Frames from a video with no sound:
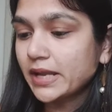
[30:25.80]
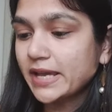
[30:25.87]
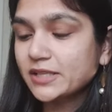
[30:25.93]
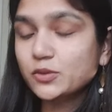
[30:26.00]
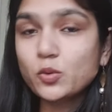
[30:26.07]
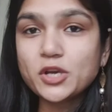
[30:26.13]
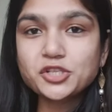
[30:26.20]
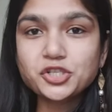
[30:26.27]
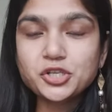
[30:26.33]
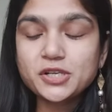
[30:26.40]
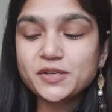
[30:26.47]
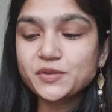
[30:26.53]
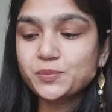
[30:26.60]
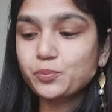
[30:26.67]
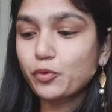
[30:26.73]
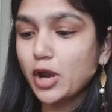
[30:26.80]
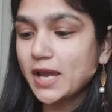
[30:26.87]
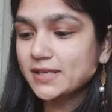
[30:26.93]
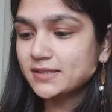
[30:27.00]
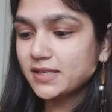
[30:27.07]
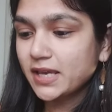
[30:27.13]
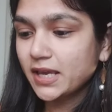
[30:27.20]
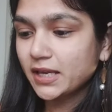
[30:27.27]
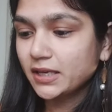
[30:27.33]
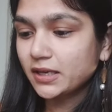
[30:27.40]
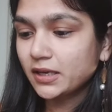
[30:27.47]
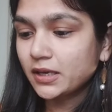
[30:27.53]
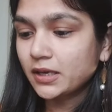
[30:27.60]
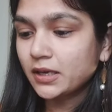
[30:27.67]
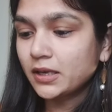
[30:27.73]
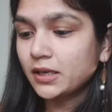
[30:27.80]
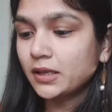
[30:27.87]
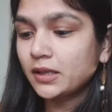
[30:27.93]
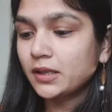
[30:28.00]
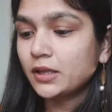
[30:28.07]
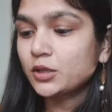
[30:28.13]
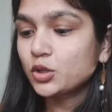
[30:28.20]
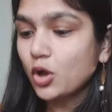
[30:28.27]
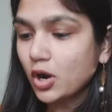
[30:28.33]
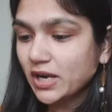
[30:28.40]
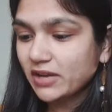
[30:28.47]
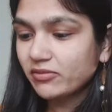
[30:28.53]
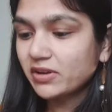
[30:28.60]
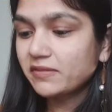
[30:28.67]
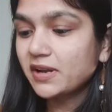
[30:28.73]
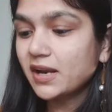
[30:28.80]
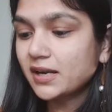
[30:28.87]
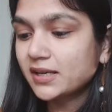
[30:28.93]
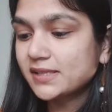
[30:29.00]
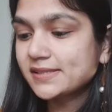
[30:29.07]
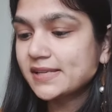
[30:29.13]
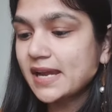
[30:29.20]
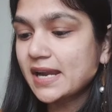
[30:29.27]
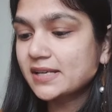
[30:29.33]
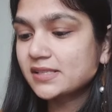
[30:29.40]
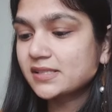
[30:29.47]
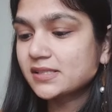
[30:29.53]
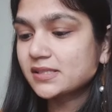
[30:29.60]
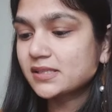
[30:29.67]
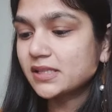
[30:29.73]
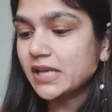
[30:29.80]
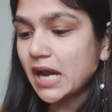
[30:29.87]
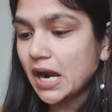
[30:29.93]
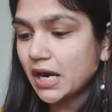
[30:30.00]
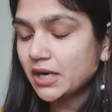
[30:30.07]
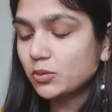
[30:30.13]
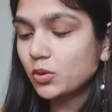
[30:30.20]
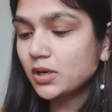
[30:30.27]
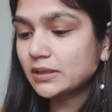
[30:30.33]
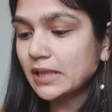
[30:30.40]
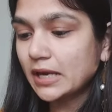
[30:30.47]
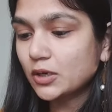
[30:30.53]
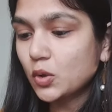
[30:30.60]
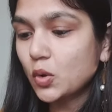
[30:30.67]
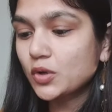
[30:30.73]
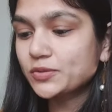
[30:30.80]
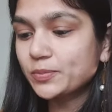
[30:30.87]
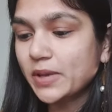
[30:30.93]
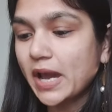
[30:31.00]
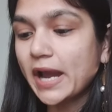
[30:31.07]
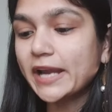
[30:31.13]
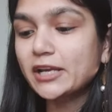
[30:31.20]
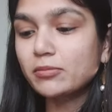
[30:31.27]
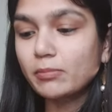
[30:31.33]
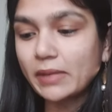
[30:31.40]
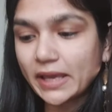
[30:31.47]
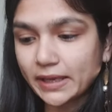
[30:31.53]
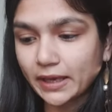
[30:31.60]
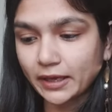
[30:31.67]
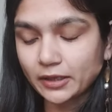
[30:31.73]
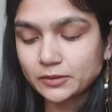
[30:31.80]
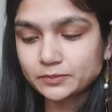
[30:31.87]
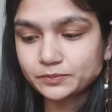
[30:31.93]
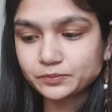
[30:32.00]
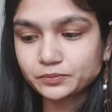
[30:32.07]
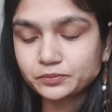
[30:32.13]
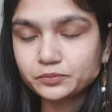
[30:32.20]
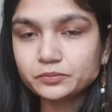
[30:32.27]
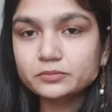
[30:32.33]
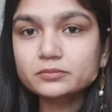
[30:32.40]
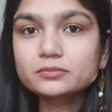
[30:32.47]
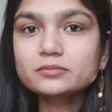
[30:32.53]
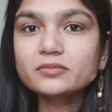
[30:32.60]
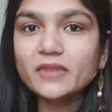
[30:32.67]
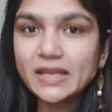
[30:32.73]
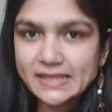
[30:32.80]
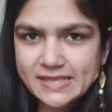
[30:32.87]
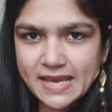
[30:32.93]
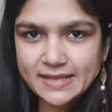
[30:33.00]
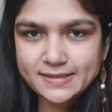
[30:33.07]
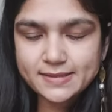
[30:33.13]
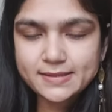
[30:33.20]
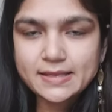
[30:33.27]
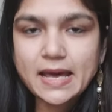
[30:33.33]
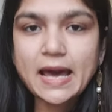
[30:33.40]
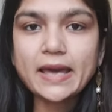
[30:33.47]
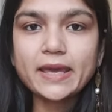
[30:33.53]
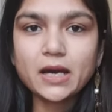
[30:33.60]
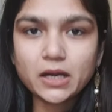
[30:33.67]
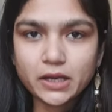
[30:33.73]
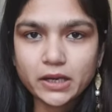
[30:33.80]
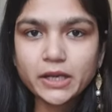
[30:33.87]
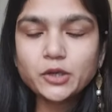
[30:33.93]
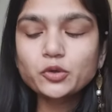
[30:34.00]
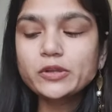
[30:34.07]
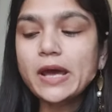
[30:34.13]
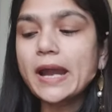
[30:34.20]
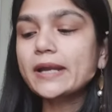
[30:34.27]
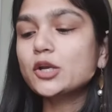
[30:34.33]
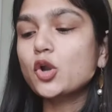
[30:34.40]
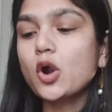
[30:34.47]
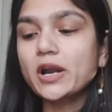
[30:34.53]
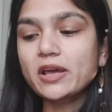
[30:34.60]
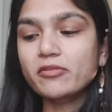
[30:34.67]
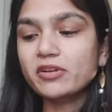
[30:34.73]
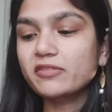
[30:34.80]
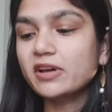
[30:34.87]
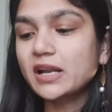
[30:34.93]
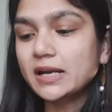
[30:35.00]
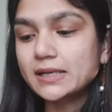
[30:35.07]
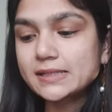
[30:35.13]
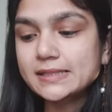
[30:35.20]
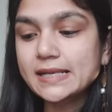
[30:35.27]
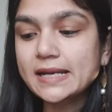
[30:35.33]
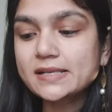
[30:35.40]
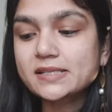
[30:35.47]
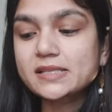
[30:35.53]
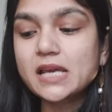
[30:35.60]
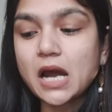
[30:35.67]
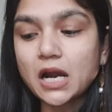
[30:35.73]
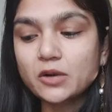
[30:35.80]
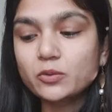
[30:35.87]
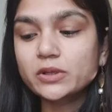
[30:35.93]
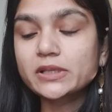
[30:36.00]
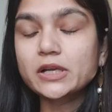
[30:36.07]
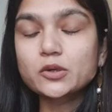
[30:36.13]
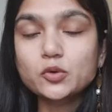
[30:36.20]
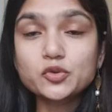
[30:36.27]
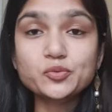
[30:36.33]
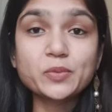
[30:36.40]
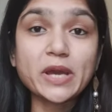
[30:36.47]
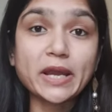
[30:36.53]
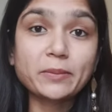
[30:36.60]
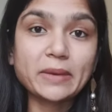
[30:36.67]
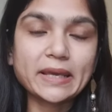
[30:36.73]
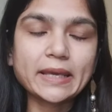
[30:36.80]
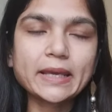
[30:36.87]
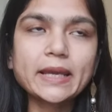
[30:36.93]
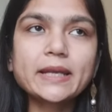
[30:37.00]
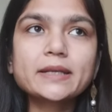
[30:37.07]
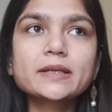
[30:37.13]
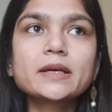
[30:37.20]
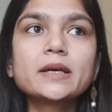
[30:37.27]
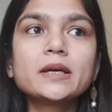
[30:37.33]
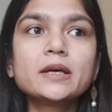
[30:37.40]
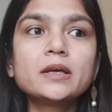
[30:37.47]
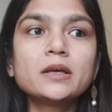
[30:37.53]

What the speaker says: Next question is pricing. Not everyone understands the hard work that goes behind making. Yes, I agree to that. Not everyone understands the hard work that goes behind making it.